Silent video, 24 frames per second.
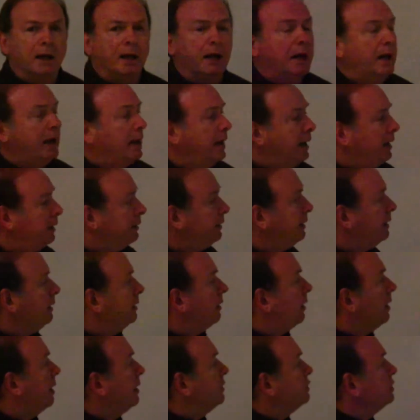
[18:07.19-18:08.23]
and the
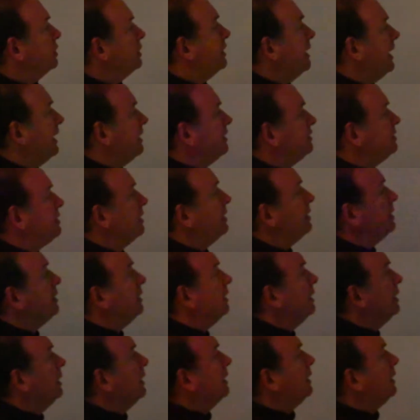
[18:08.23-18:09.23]
large intestine